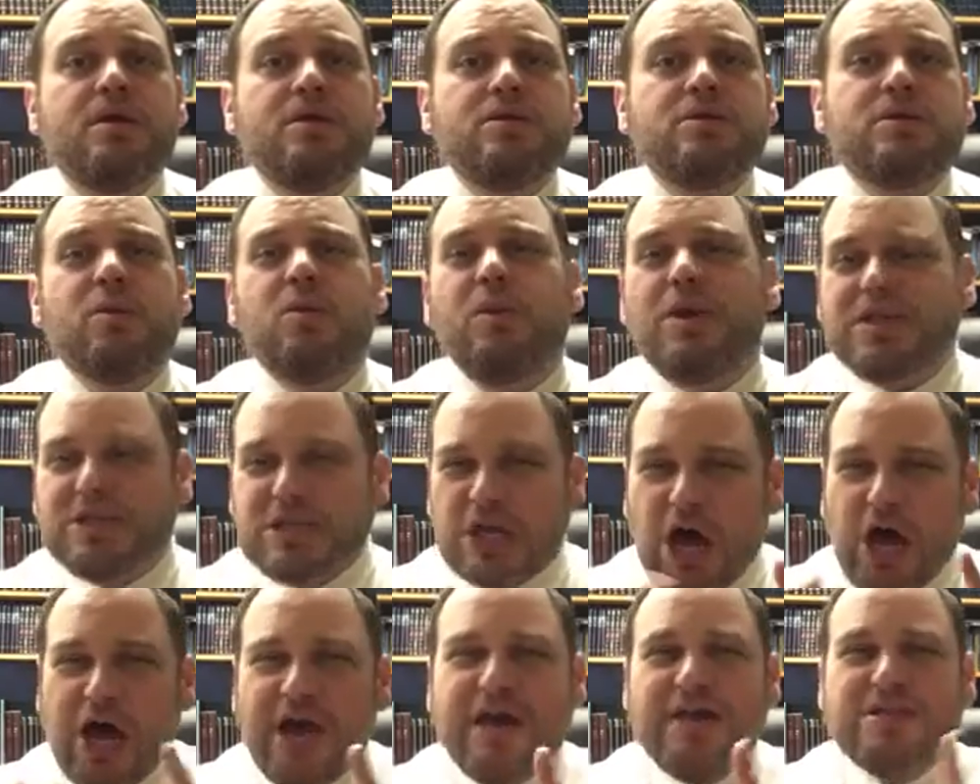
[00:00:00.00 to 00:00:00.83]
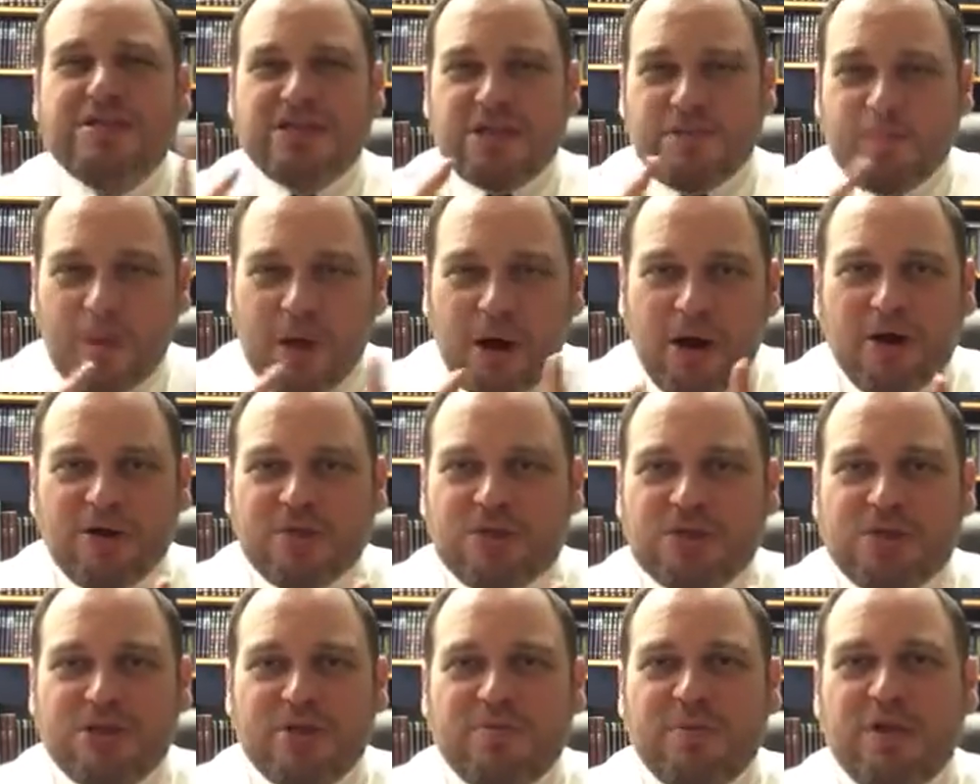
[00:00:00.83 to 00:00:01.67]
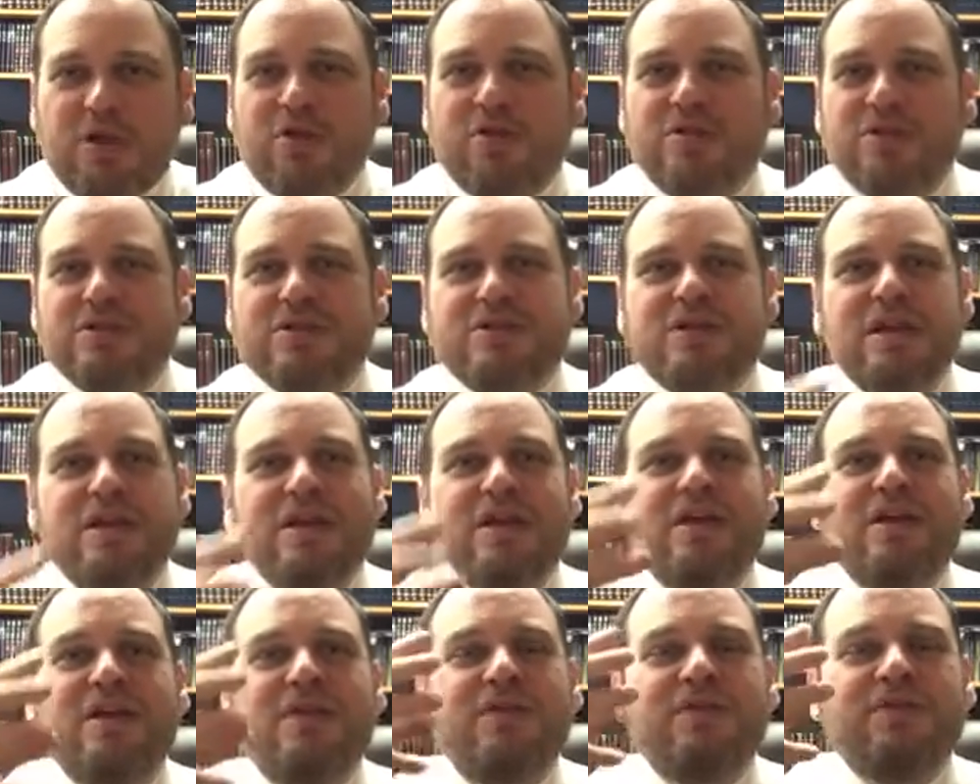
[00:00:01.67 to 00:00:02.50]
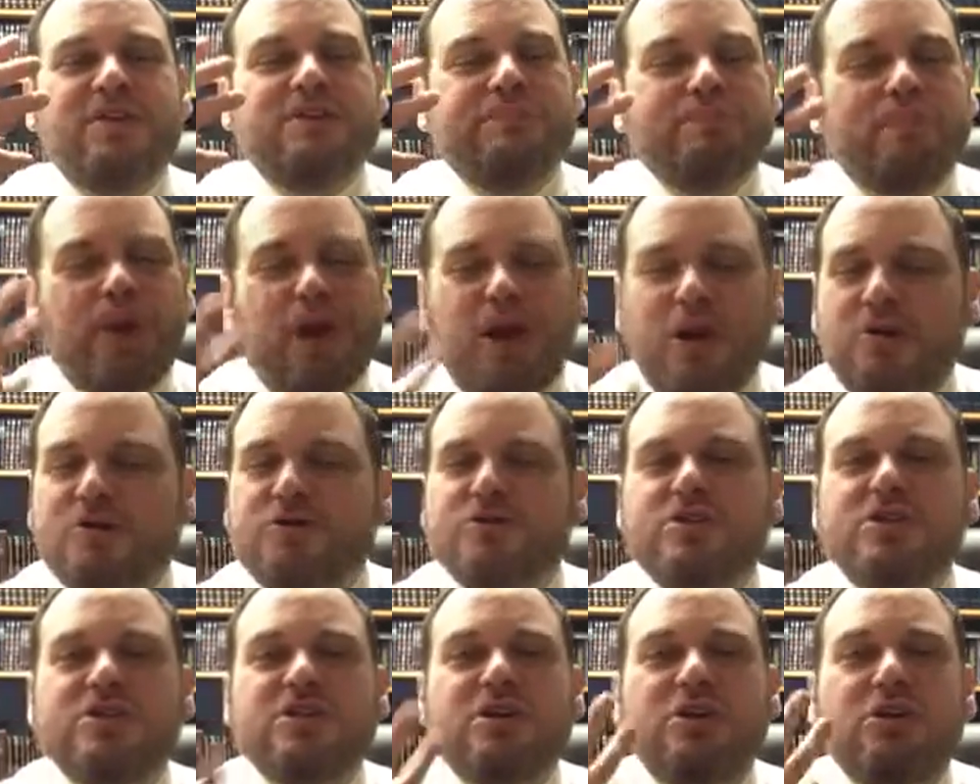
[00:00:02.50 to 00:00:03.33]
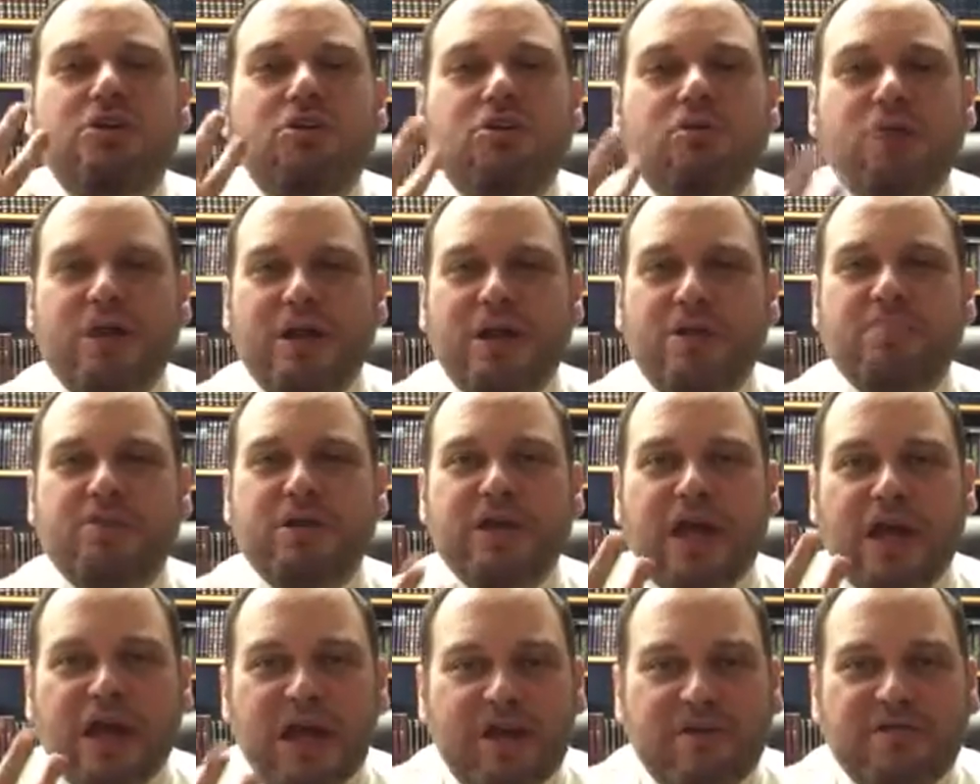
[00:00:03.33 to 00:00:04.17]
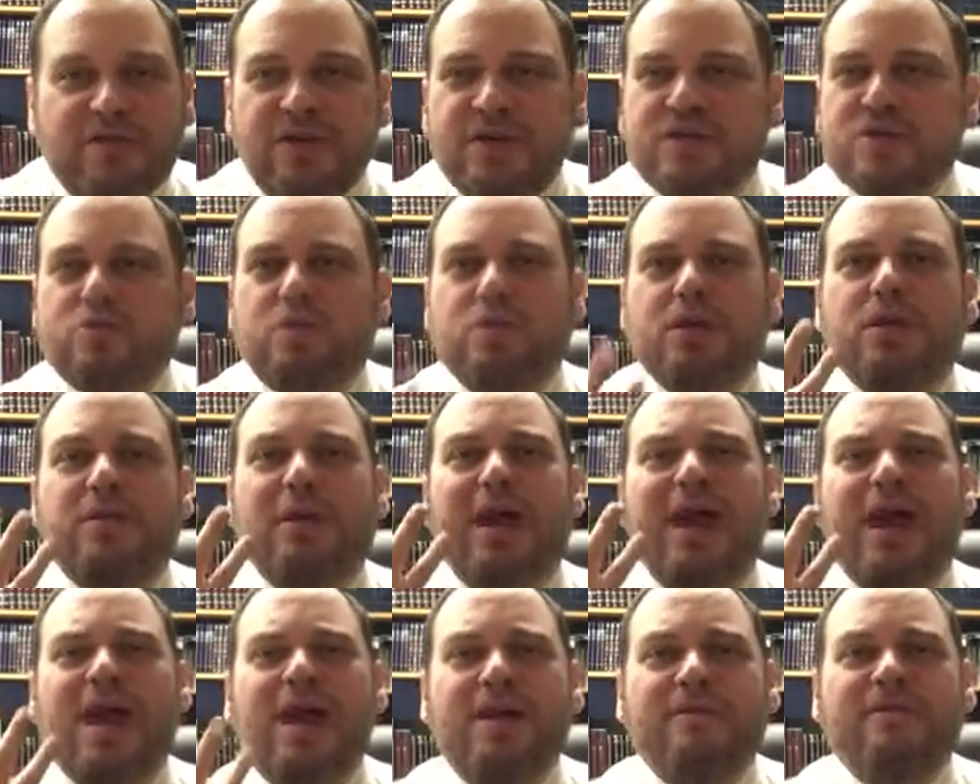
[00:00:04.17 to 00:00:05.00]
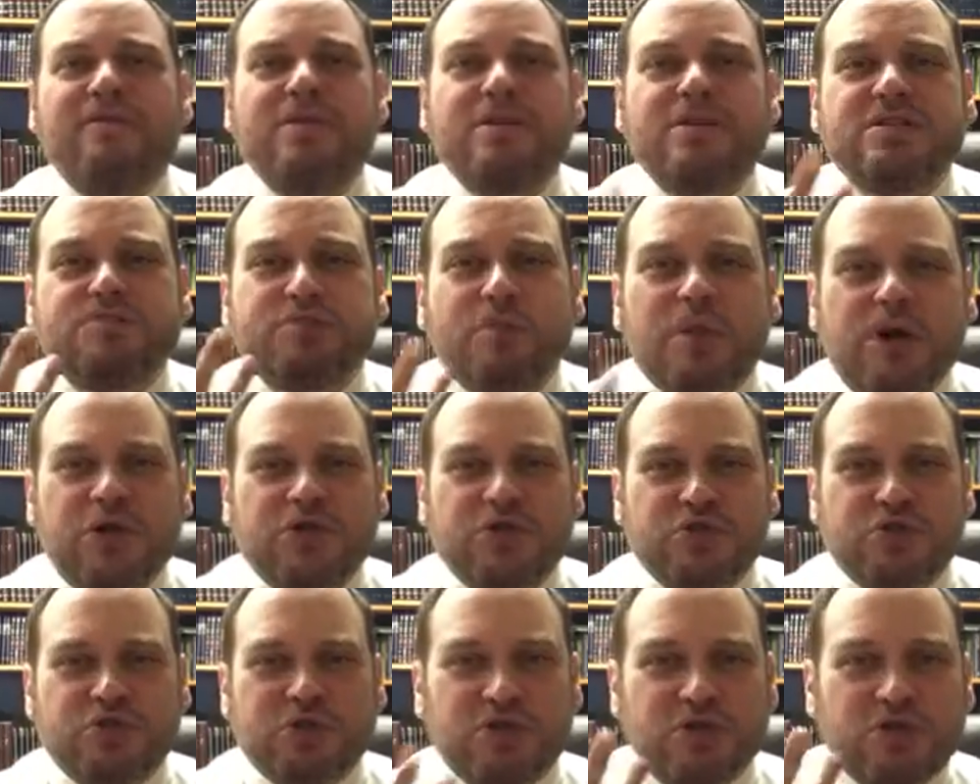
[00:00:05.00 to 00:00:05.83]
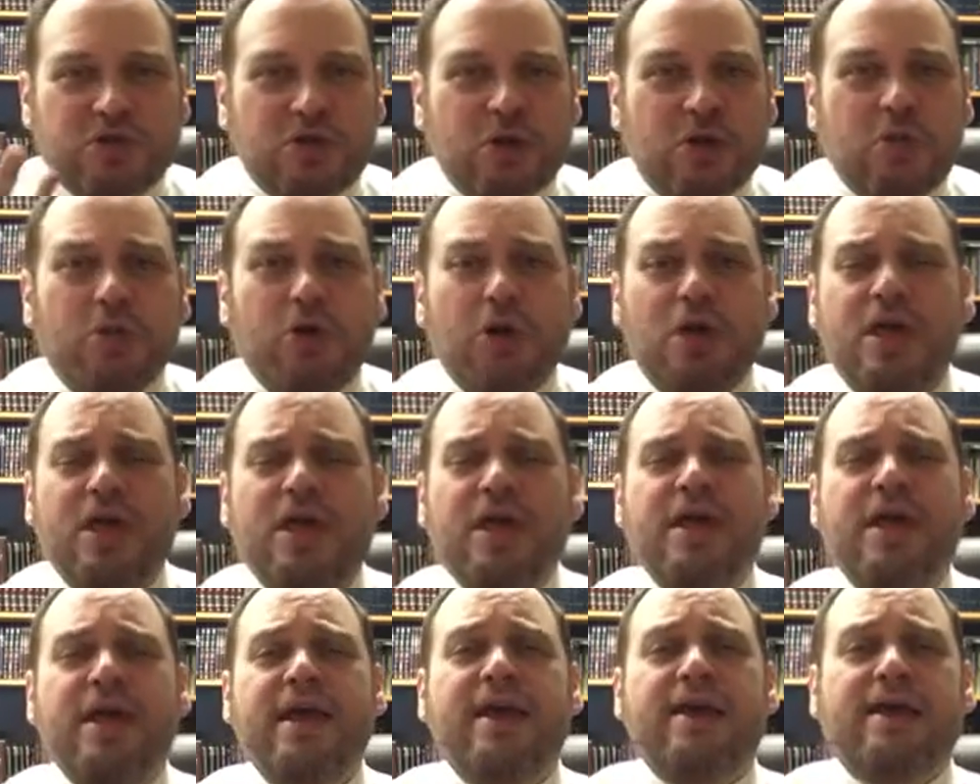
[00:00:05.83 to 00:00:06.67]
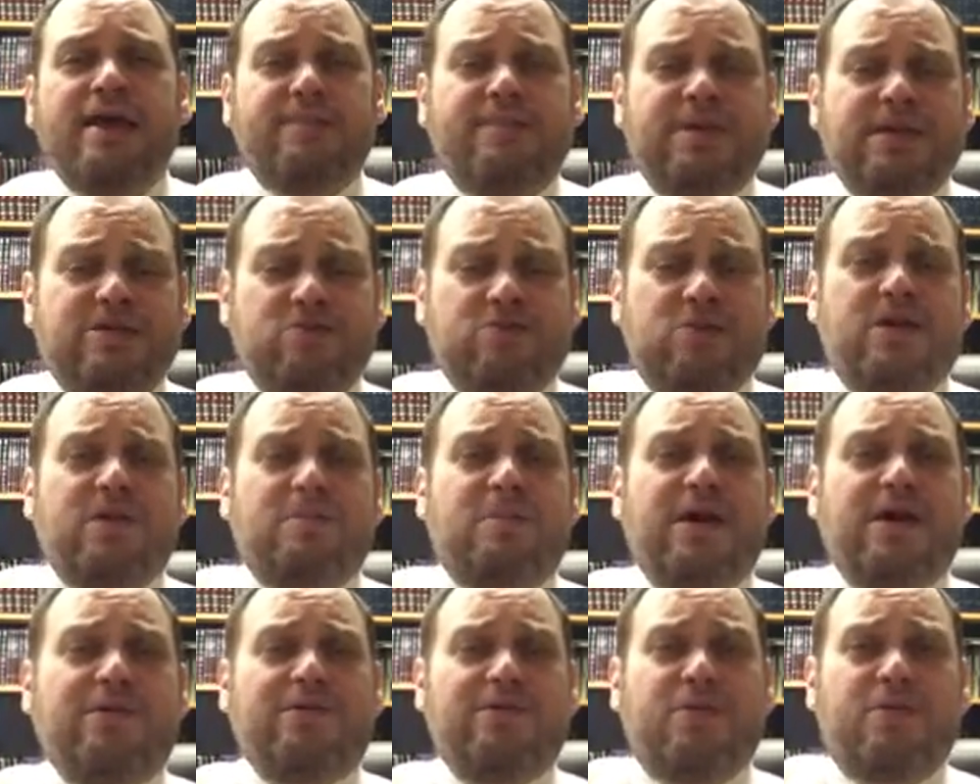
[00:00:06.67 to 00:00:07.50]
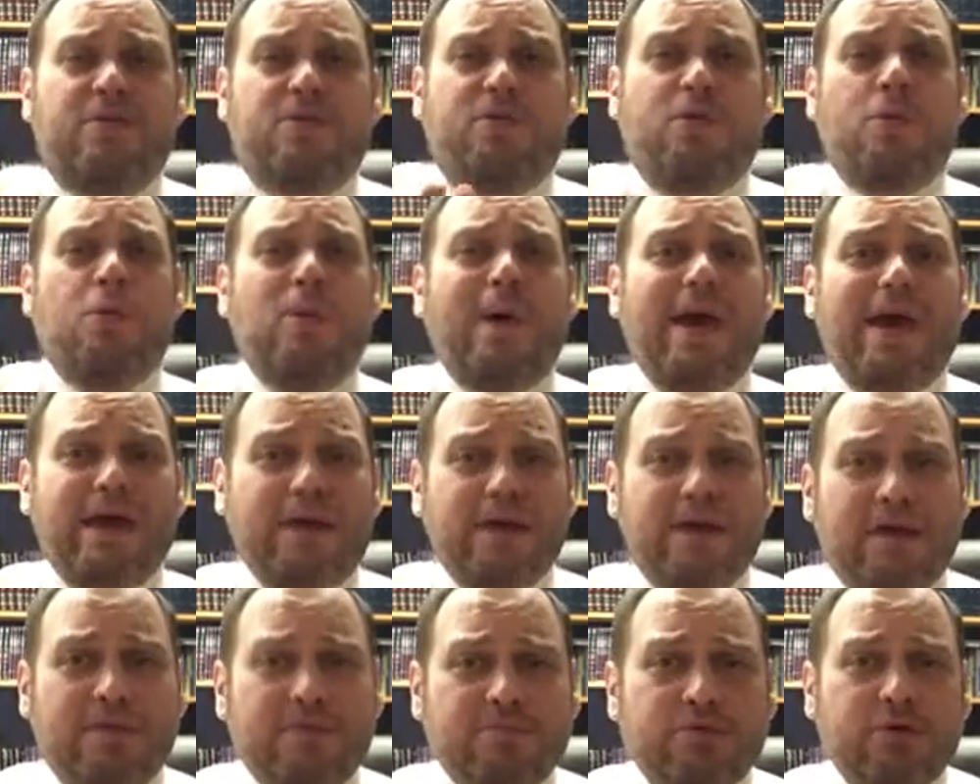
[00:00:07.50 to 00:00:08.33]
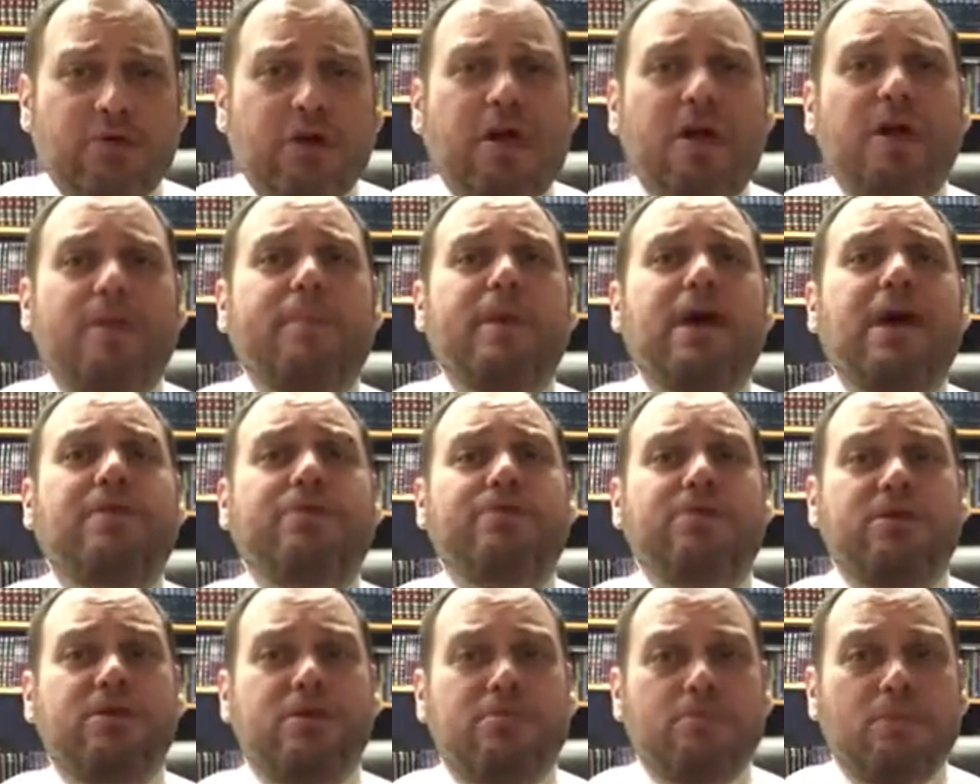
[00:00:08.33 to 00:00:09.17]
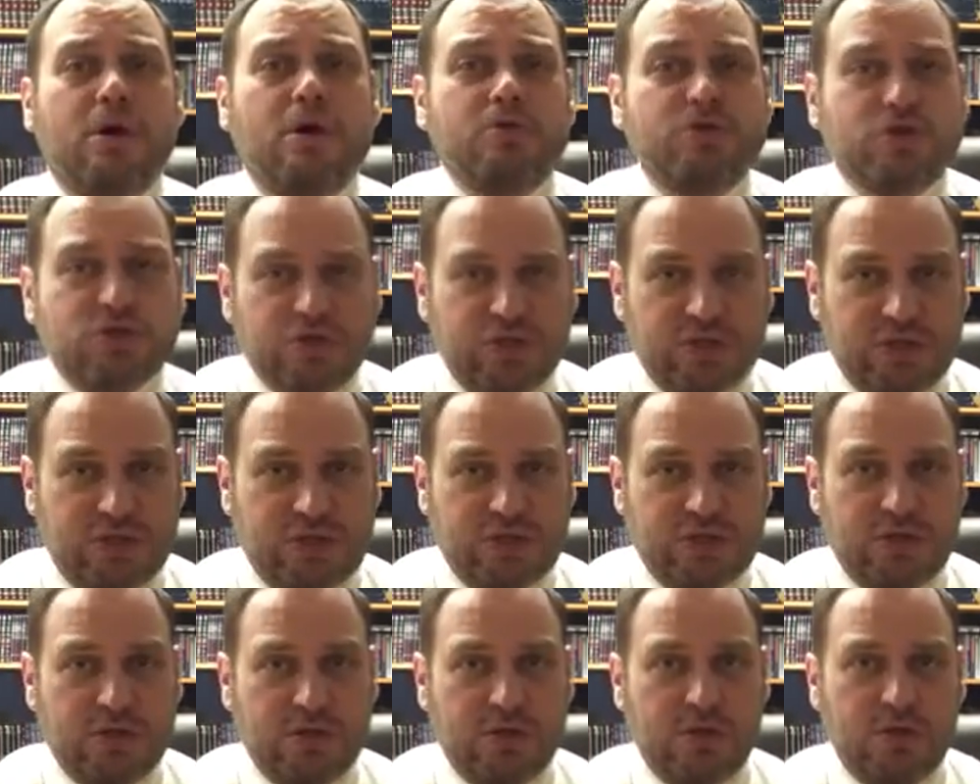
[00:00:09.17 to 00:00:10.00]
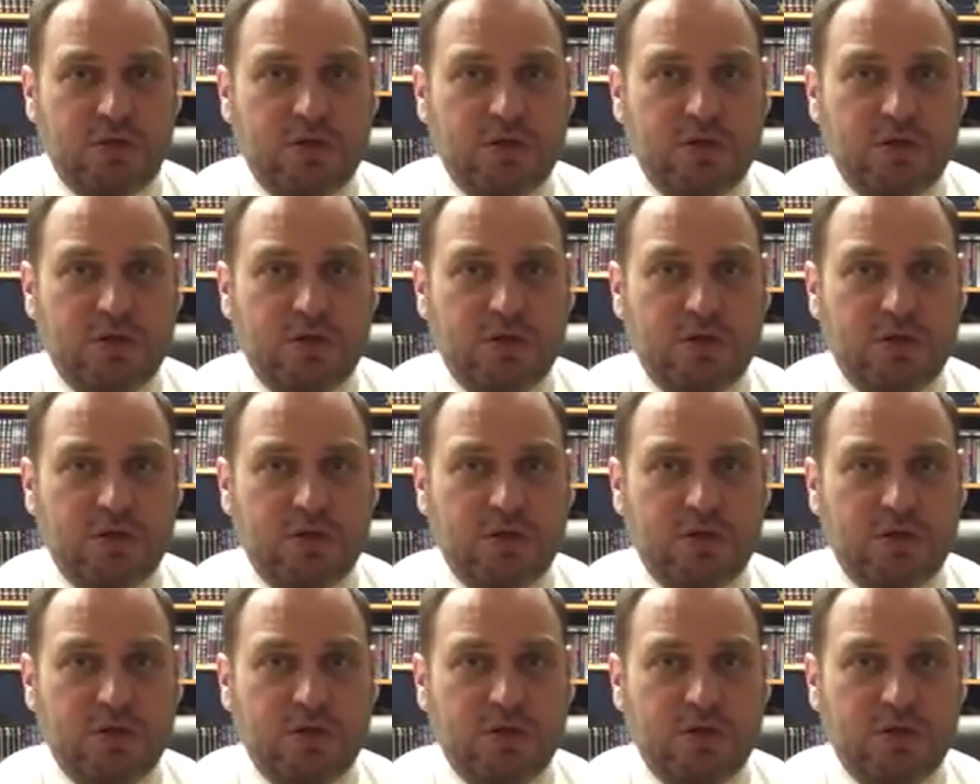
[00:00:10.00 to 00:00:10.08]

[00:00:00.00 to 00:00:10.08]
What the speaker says: So I want to tie it to the Parsha because this Parsha is incredibly heavy. It's one of the heaviest Parshas in the Torah. And I'm not talking about the weight. I'm talking about the emotions.